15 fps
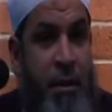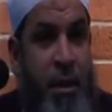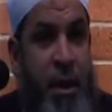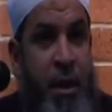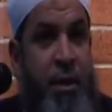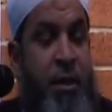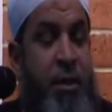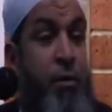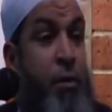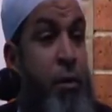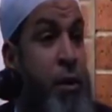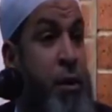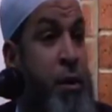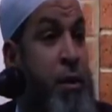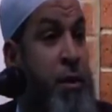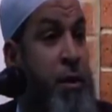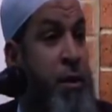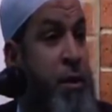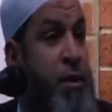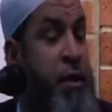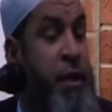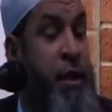I said northern
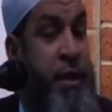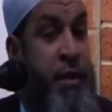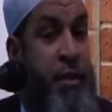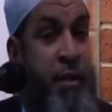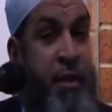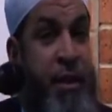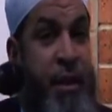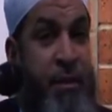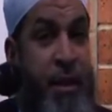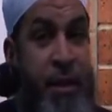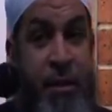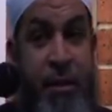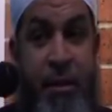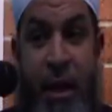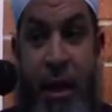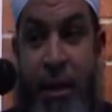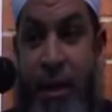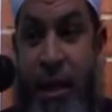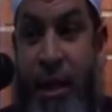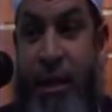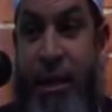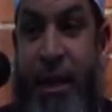Syria yesterday, but I
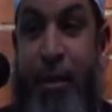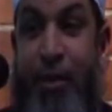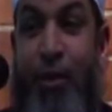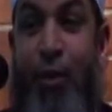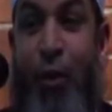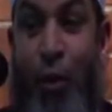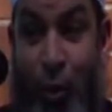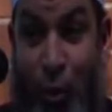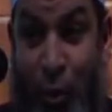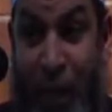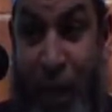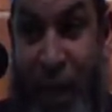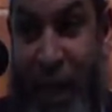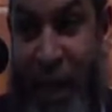checked it out, it was Turkey